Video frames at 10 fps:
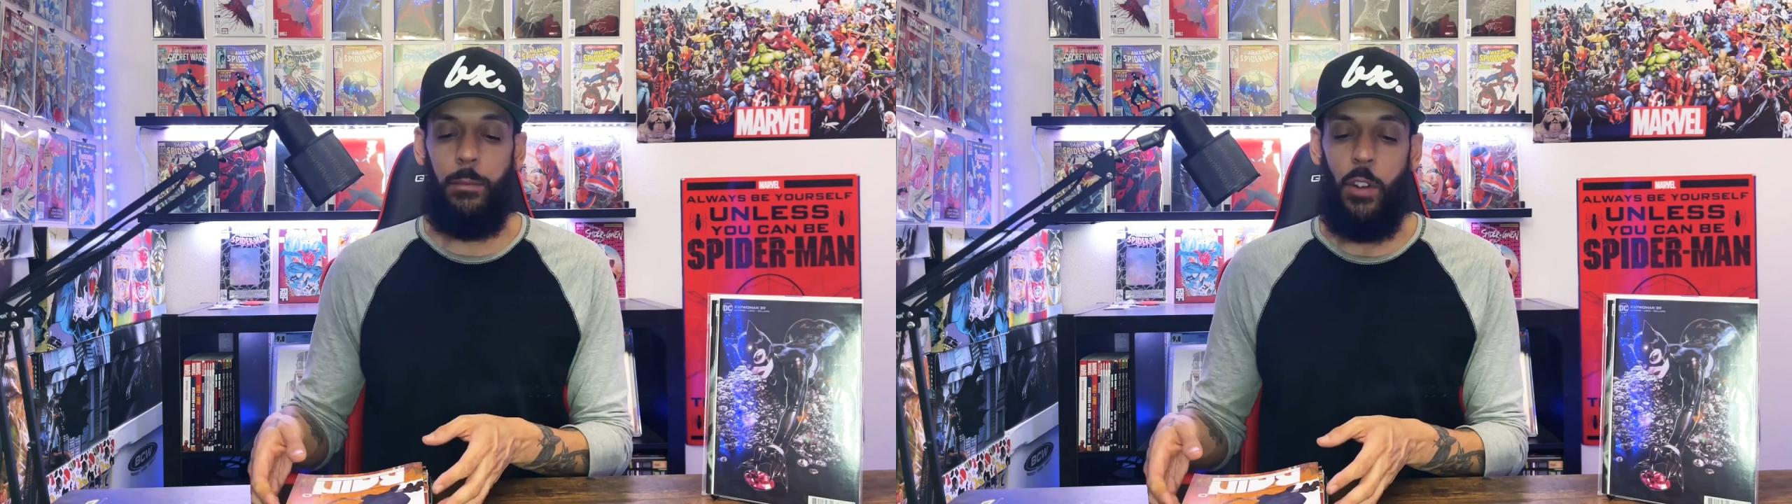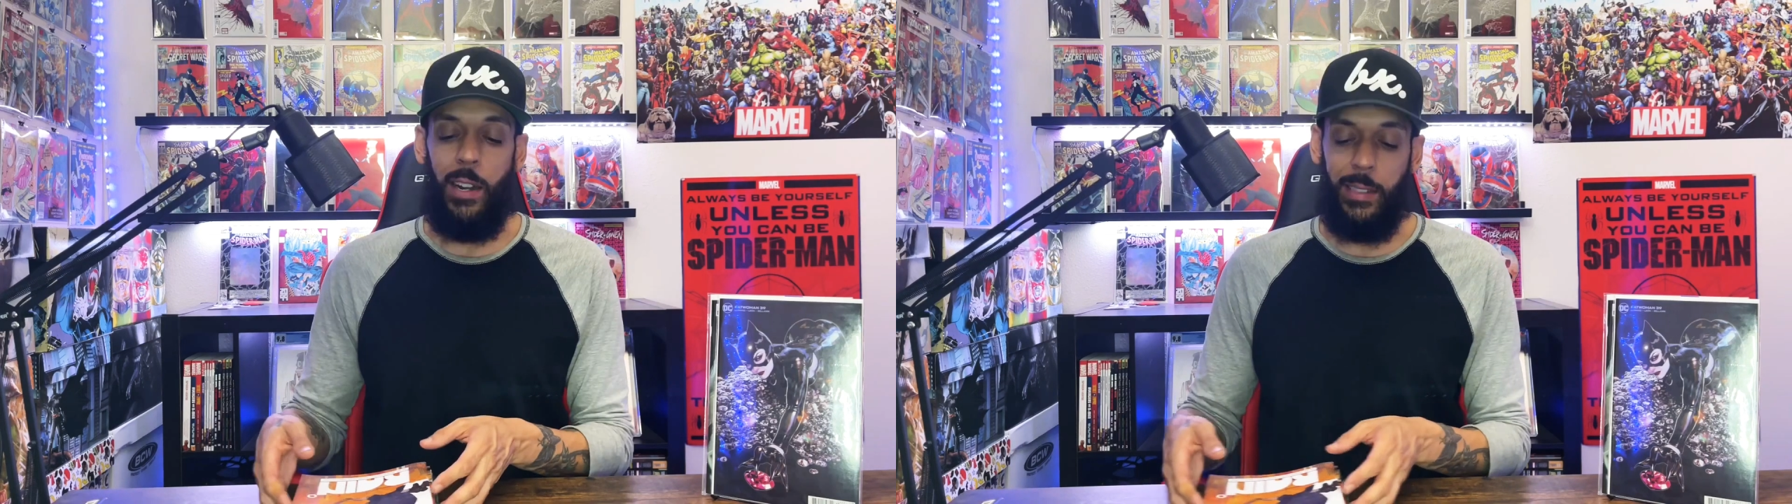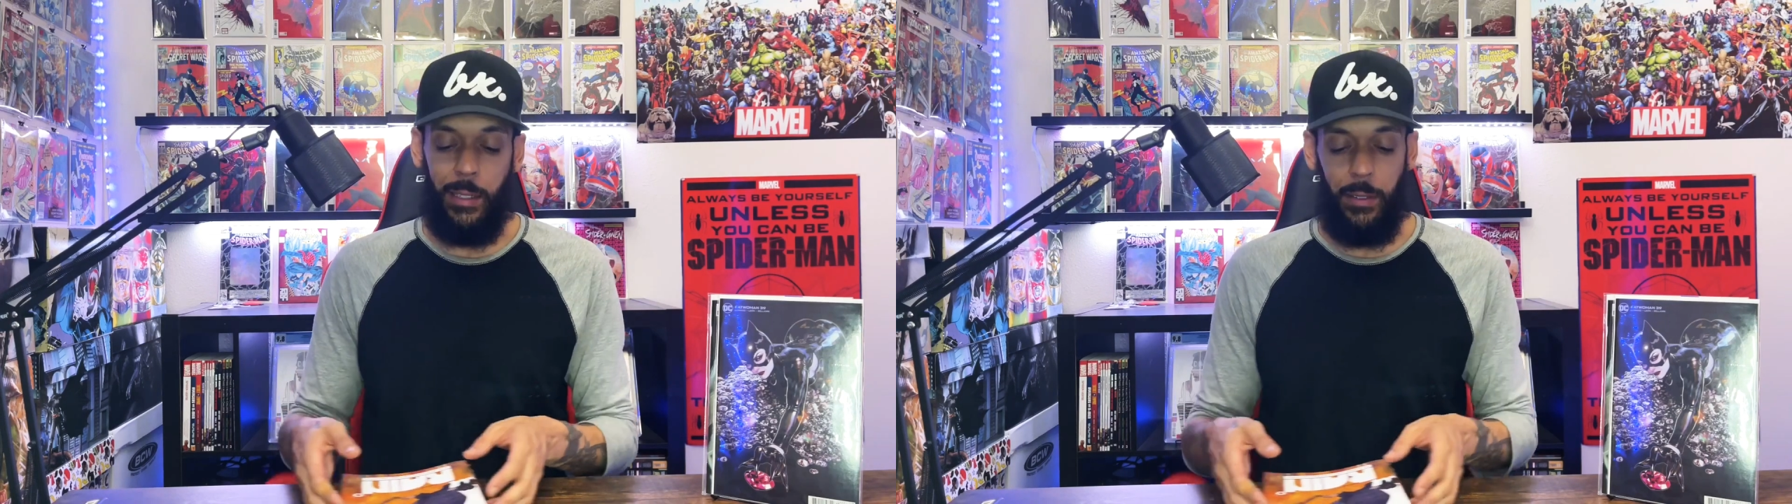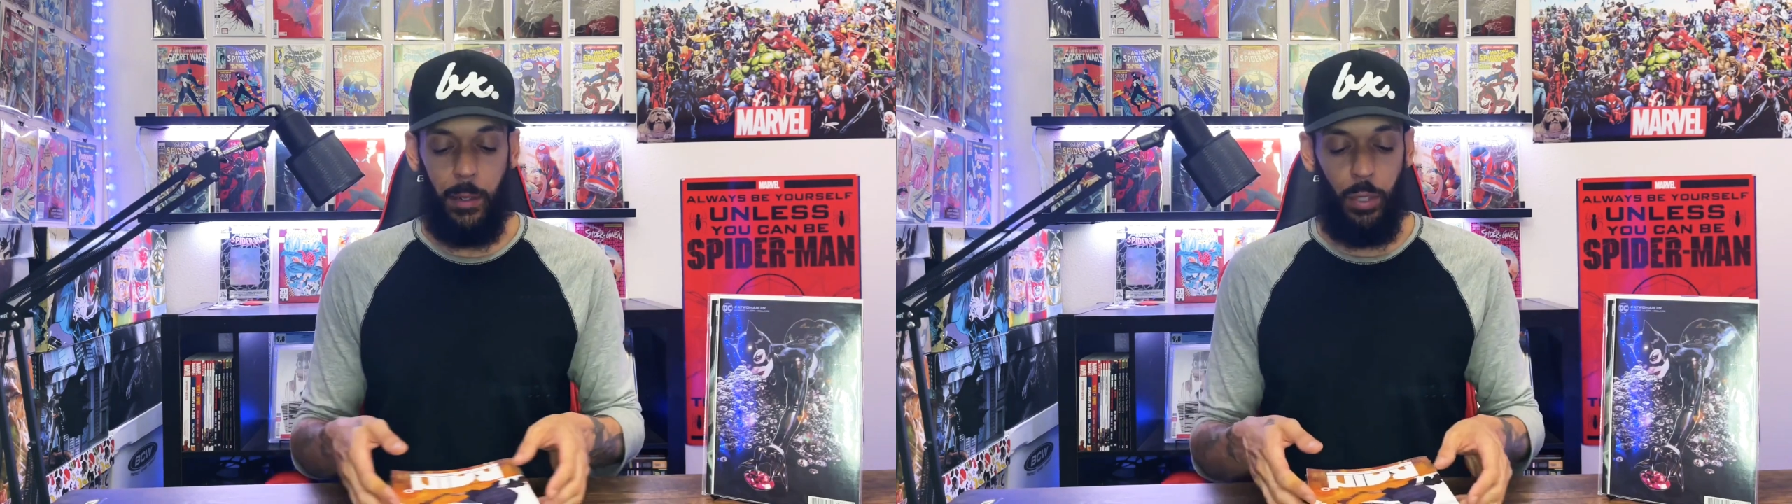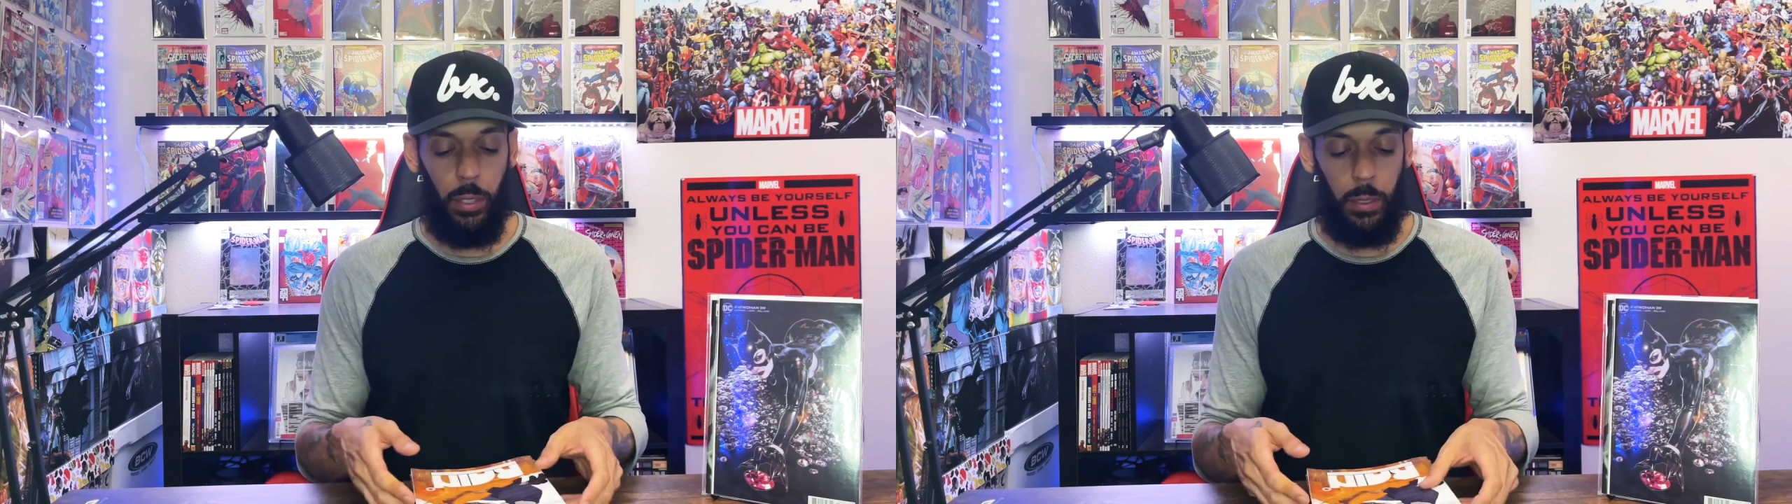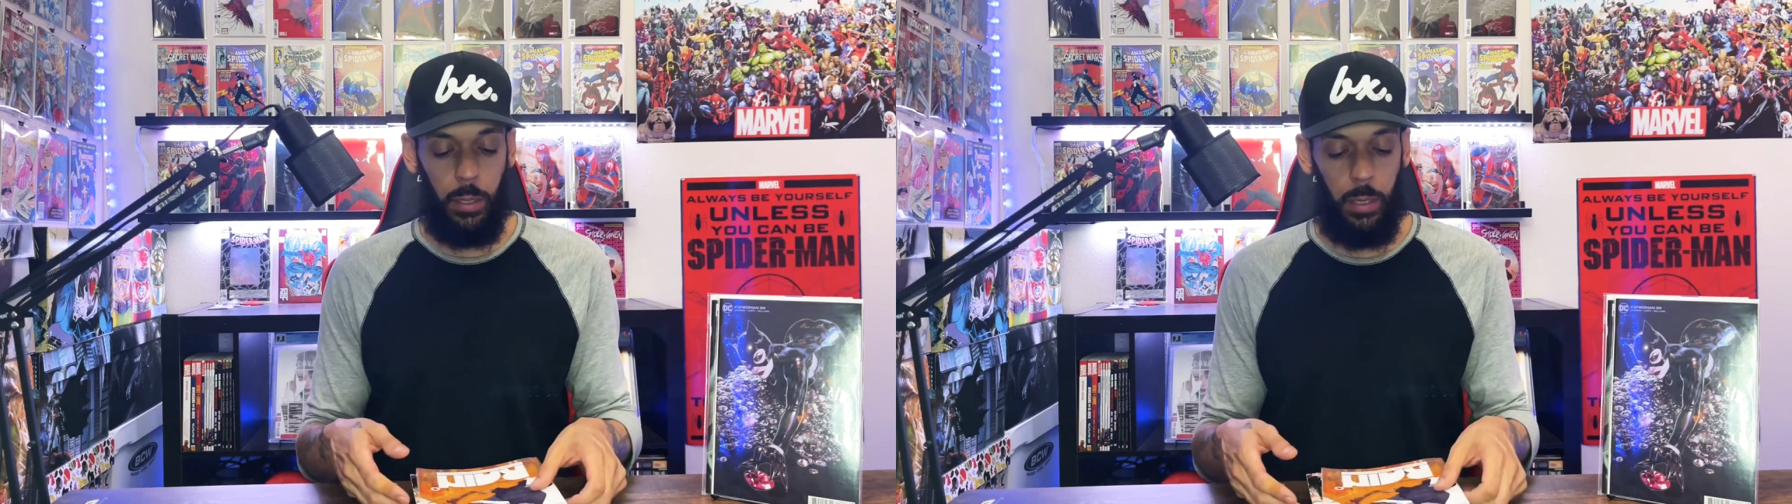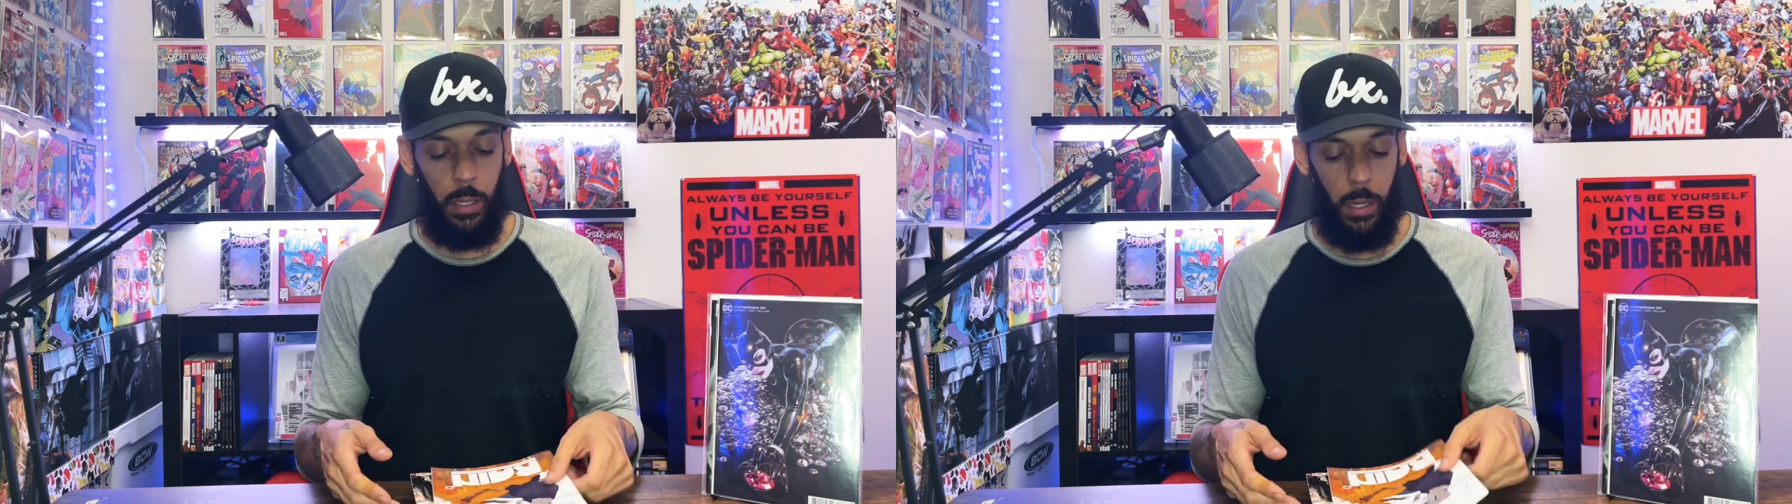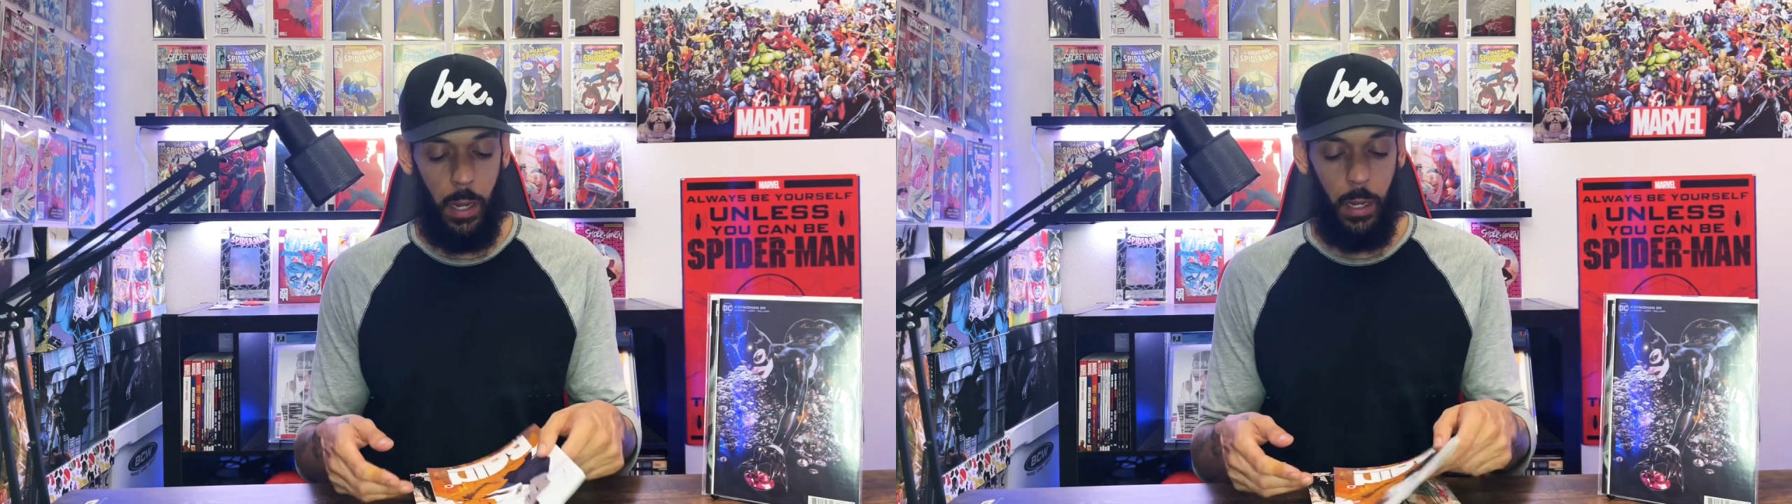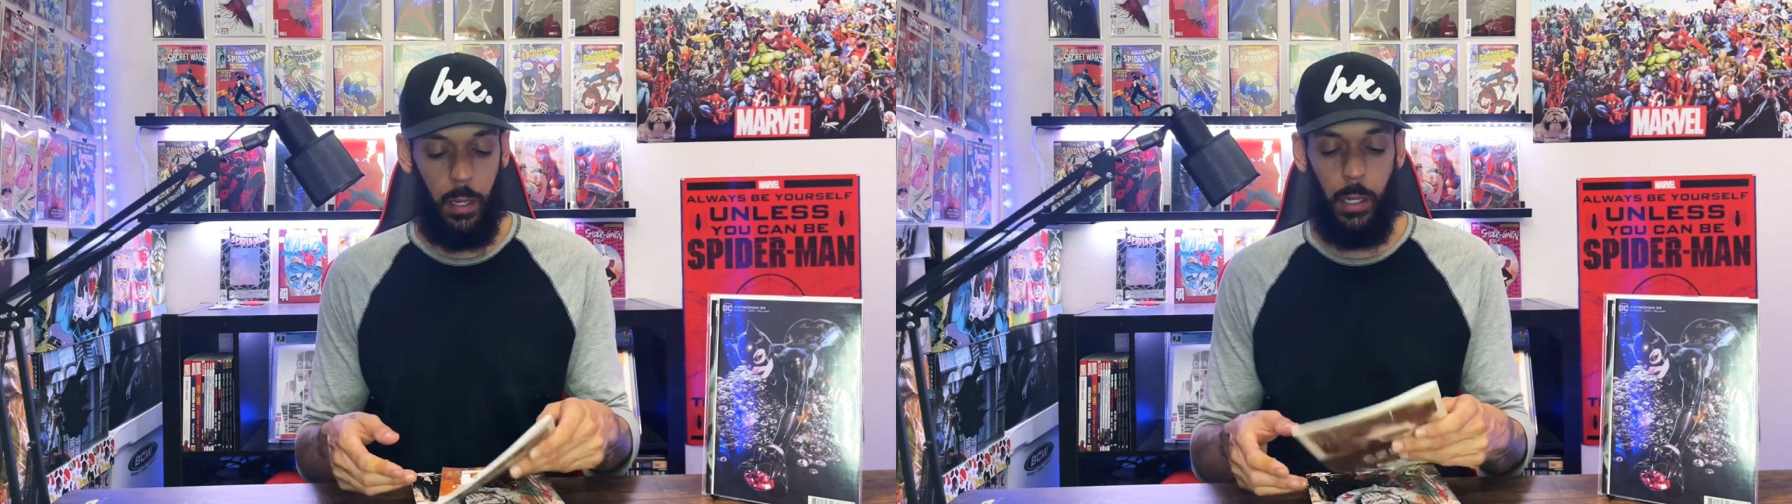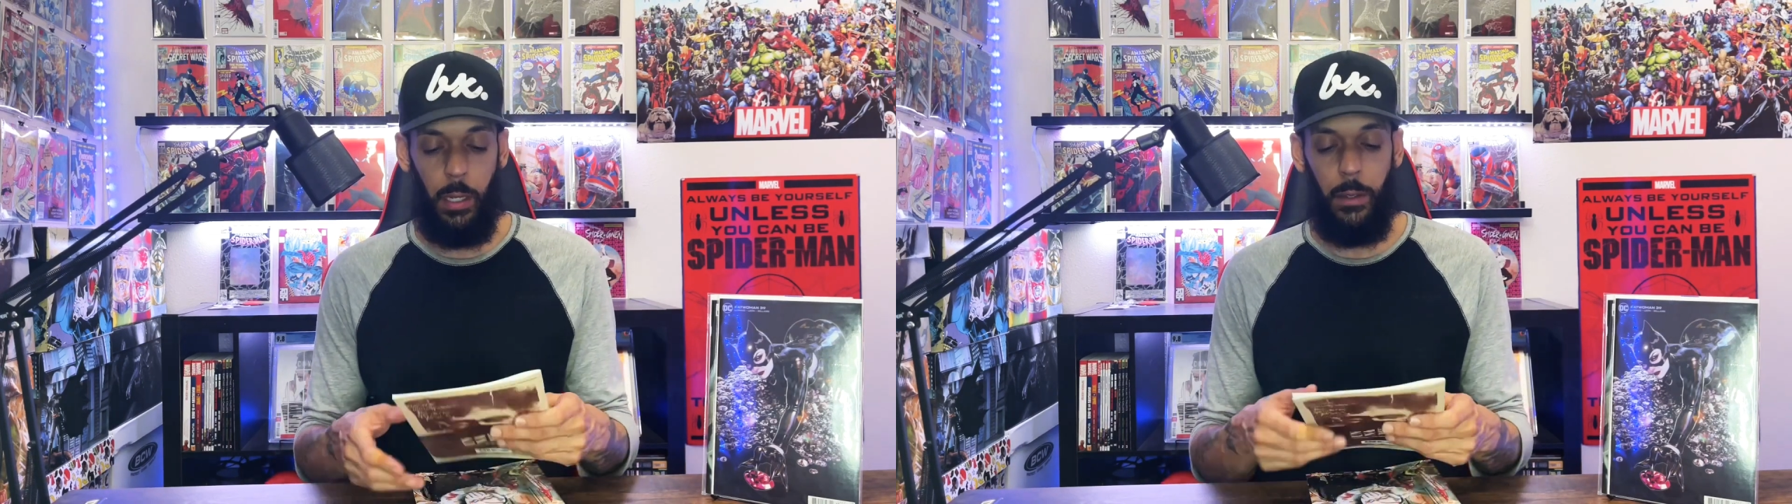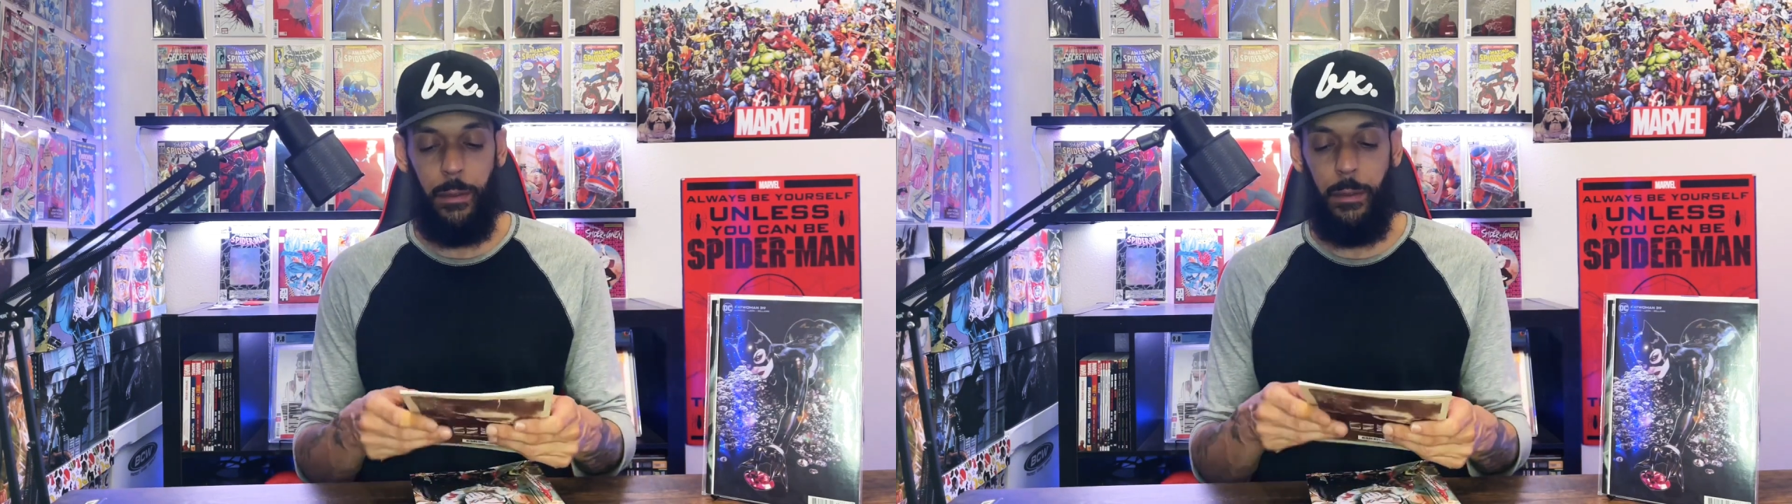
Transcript: All right, let's get to the books. And the